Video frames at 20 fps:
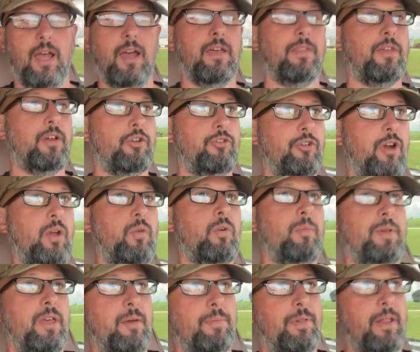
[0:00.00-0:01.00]
Their crate will
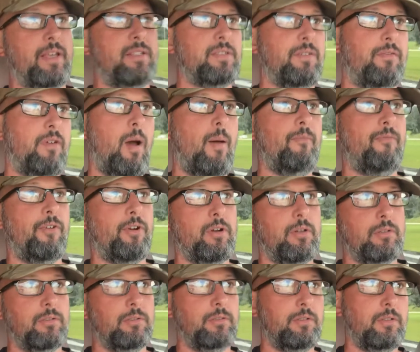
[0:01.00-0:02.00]
be a place of comfort,
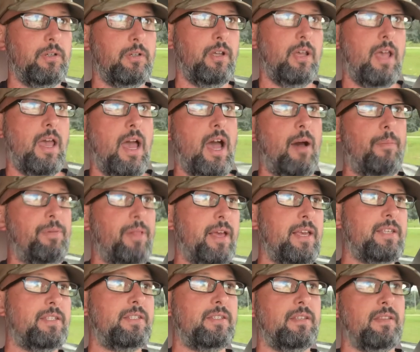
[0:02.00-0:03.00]
a
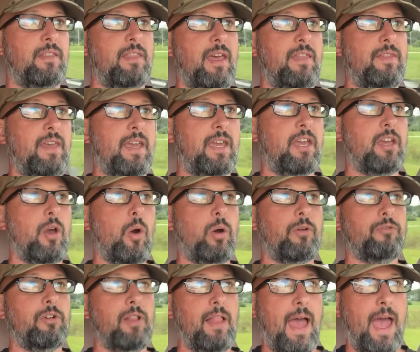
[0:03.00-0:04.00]
place that they can go and
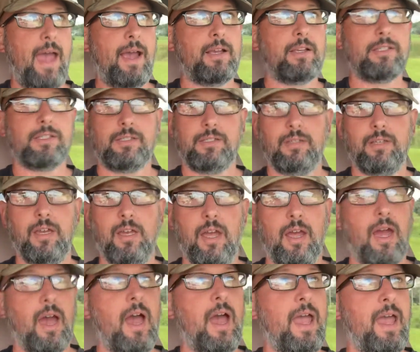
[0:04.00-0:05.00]
relax.
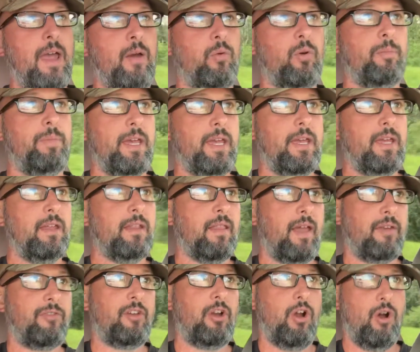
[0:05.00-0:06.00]
It will be
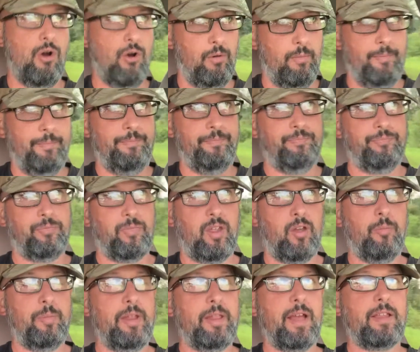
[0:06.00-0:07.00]
like their home.
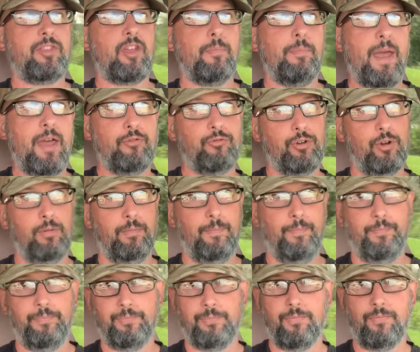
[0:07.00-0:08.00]
It'll be like their
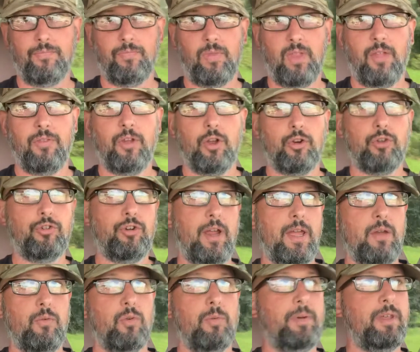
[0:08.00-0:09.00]
bedroom. Their
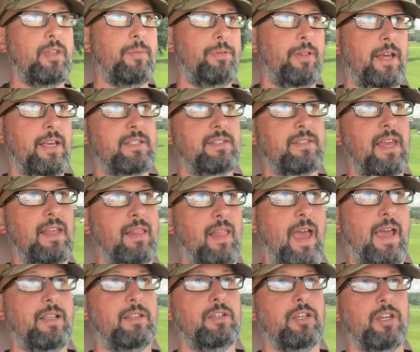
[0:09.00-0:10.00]
crate will be the place they
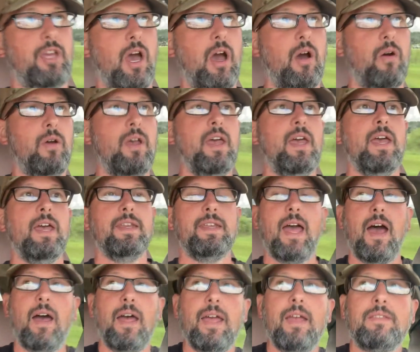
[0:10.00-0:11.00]
like to go.
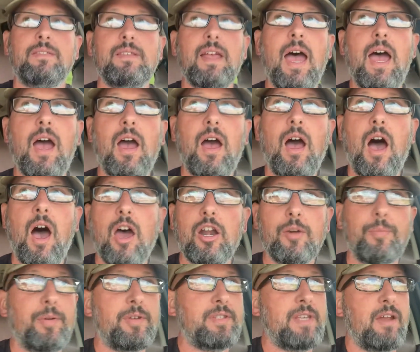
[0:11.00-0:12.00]
Now, it's not
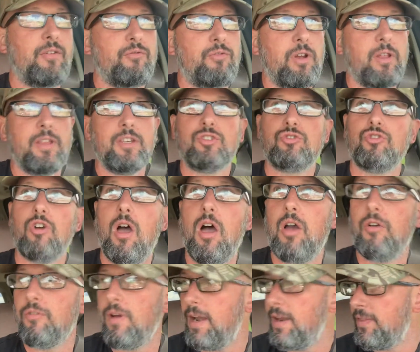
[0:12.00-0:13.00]
100% really
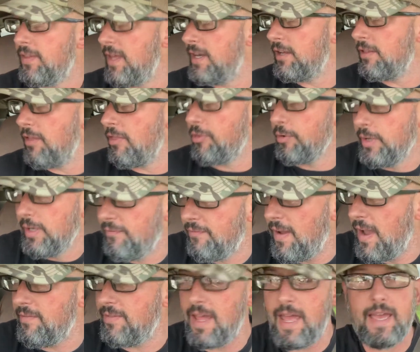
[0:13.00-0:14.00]
strong right at the end of the 3 to
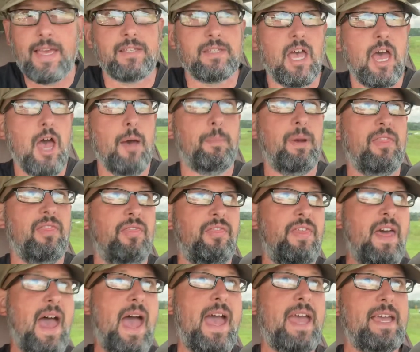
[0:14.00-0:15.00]
5 days, but
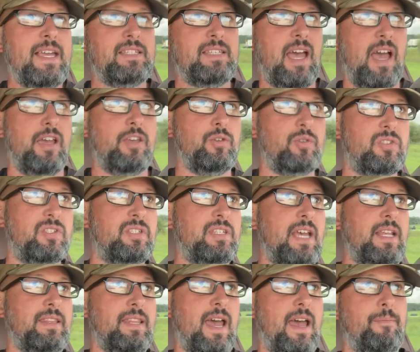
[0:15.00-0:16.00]
that is how you
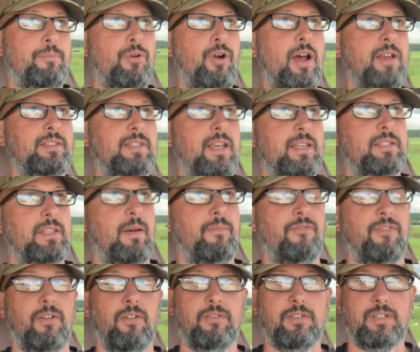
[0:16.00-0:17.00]
set that process up
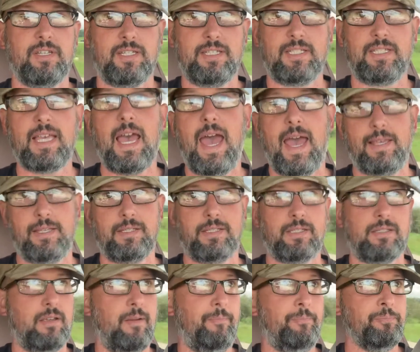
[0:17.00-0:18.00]
for
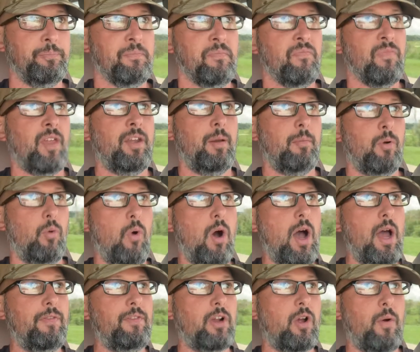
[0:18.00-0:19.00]
success. Number
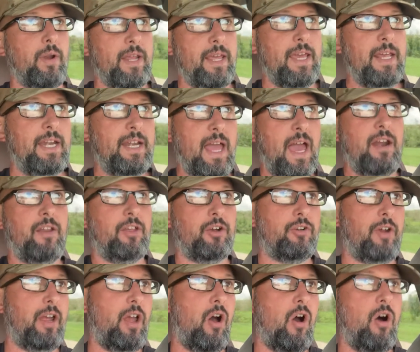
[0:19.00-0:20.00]
one, they're going in and out of their
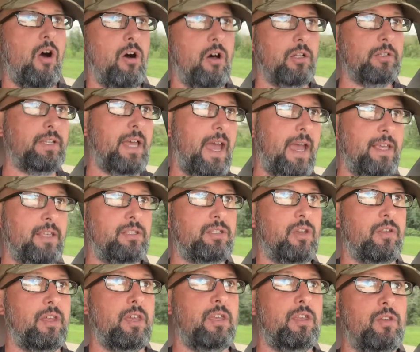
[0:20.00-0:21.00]
crate all day,
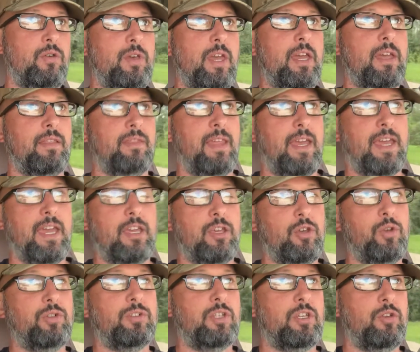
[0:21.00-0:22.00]
so that they get
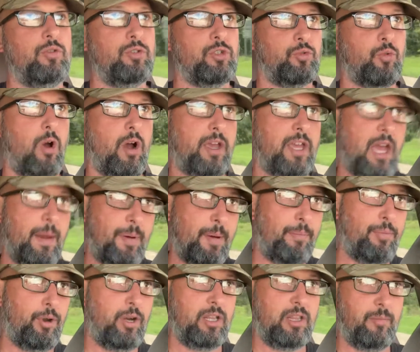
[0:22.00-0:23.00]
used to you just walking up
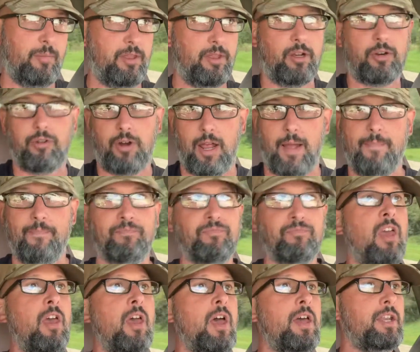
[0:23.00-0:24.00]
and putting them in their crate.
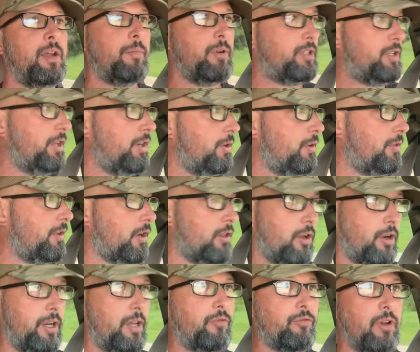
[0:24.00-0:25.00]
Number two, they're
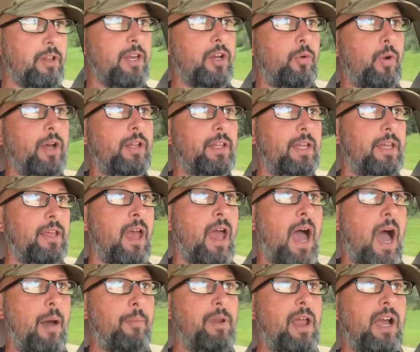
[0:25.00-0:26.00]
learning really quickly,
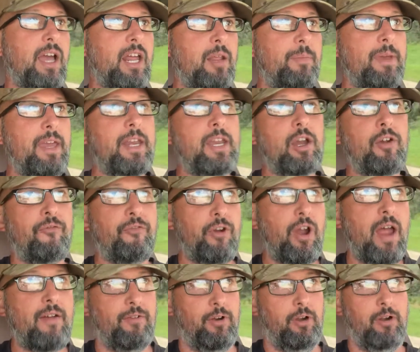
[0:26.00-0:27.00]
I'm not gonna be in here
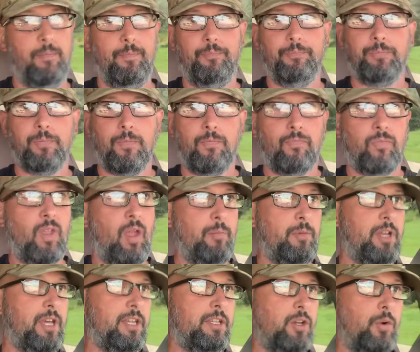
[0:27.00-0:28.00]
forever. I'm
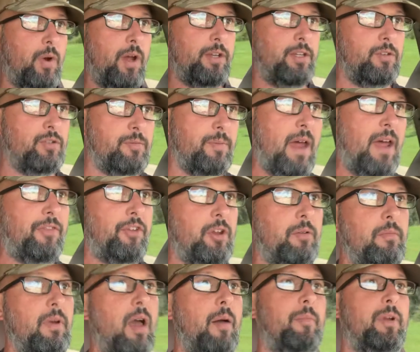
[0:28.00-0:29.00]
gonna get to go out to use the
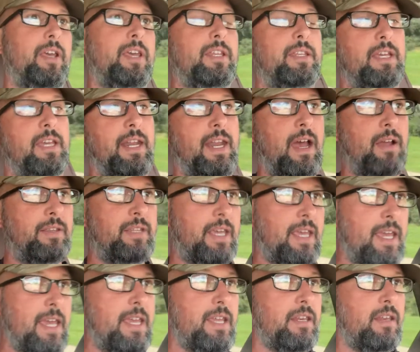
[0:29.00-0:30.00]
bathroom. I'm gonna get to get out to
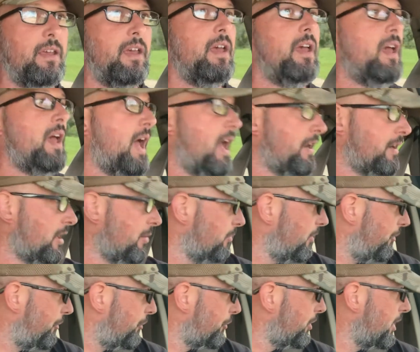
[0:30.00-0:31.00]
eat. Number
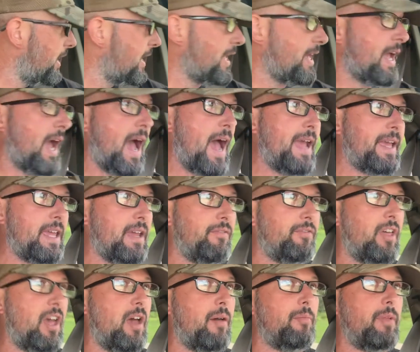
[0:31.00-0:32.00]
three, I give
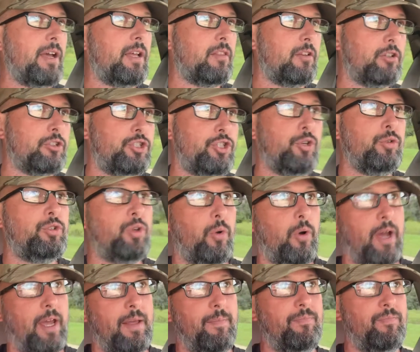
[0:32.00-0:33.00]
them like a little chew
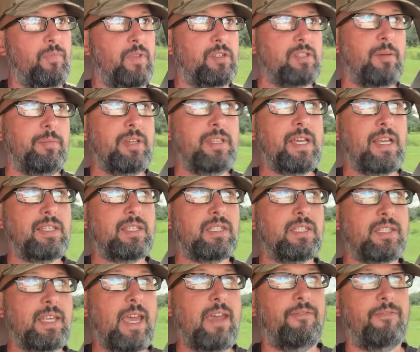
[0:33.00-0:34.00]
toy, something that's
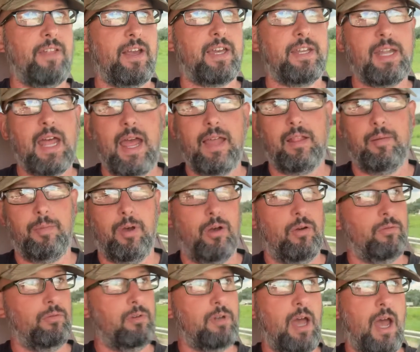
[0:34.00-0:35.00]
safe, like a
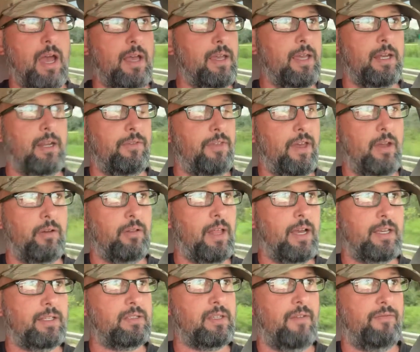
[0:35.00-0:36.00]
Nylabone, not anything
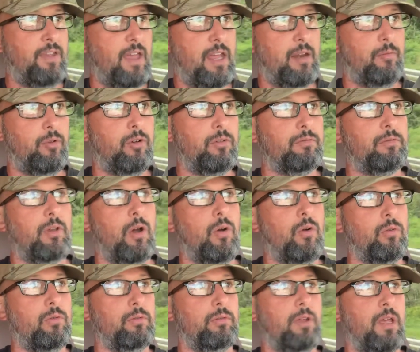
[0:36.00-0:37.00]
like a stuffed animal.
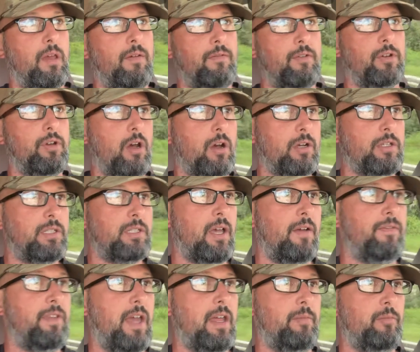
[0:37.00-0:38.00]
Don't give your dog
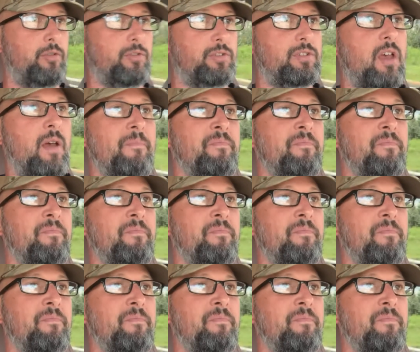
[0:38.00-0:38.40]
stuffed animals.